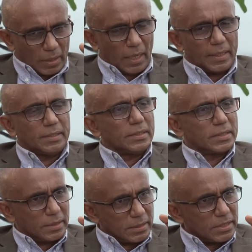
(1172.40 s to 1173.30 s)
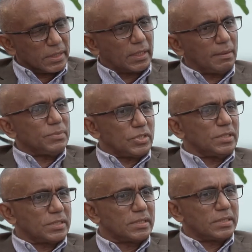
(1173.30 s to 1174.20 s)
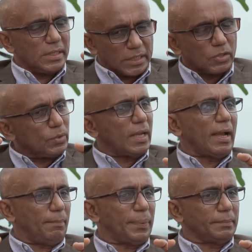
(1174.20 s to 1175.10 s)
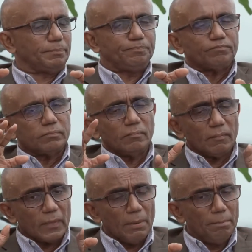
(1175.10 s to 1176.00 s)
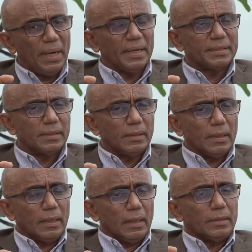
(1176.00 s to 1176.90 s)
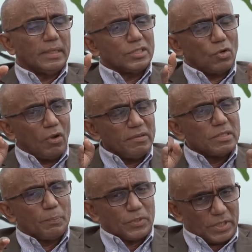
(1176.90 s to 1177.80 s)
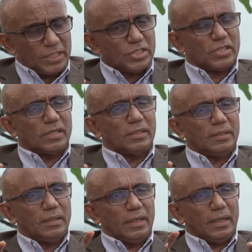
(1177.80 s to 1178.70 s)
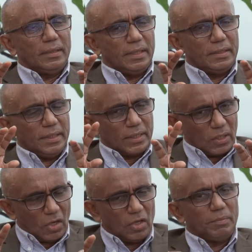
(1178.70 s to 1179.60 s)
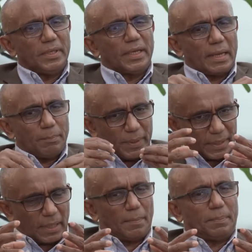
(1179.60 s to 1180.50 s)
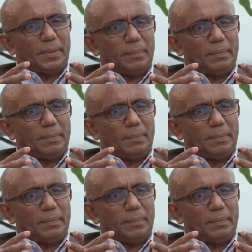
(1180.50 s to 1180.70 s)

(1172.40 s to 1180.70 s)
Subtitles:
Under the certain circumstances it could happen, but there's always a potential that the economy can pick up